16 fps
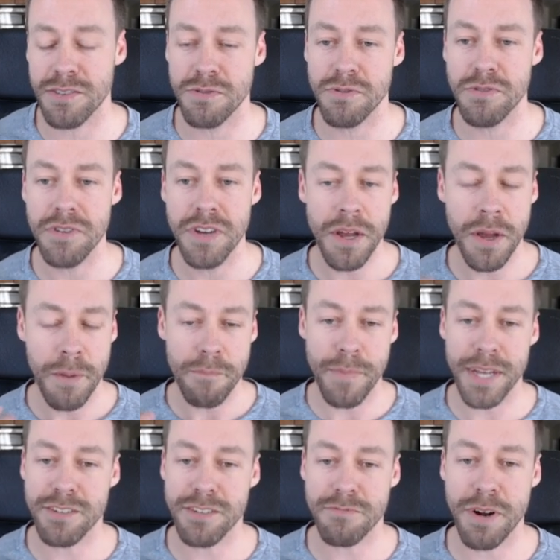tool,
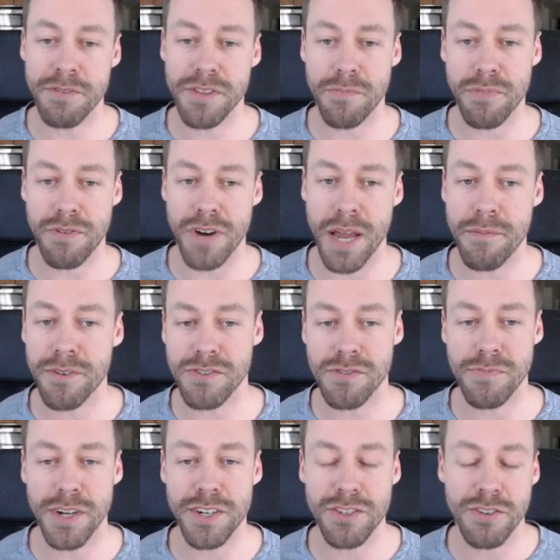mess around with the parameters as
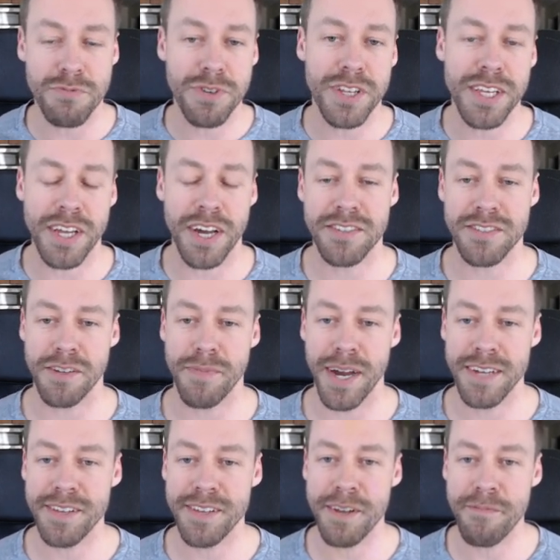much to really
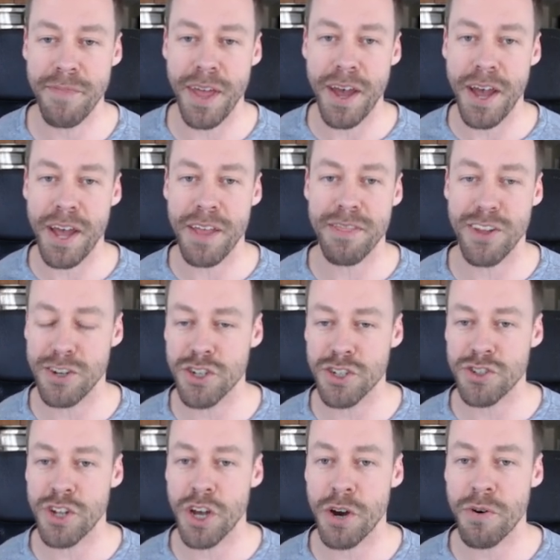customize it, and then
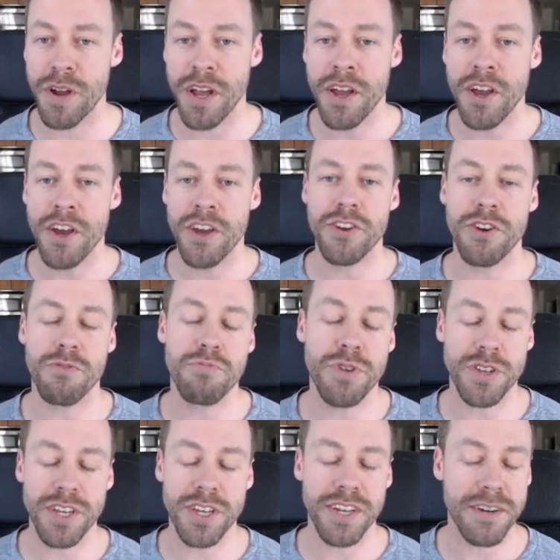just know you're
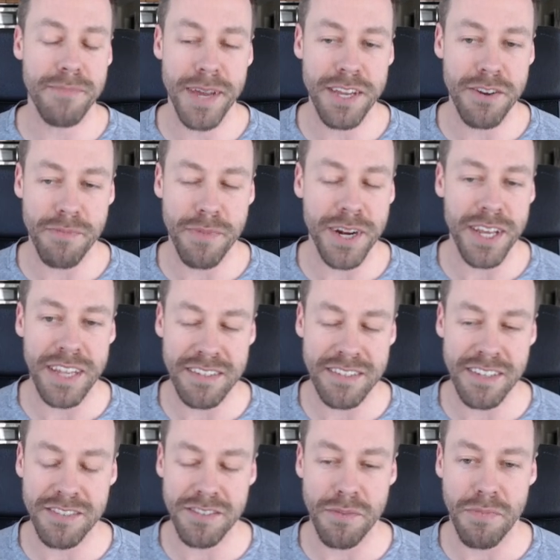really going to make your money in these
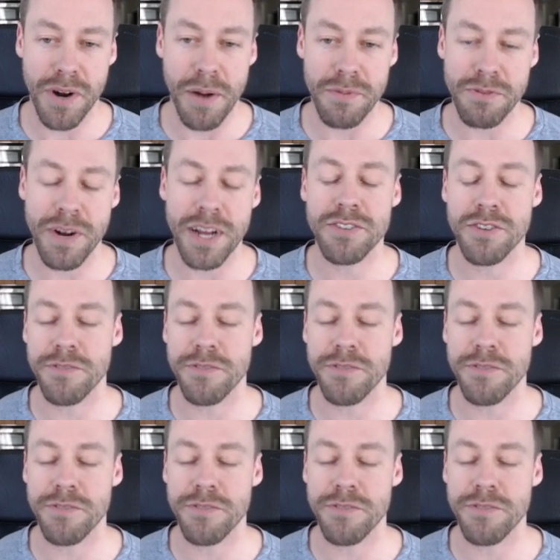system prompts, right?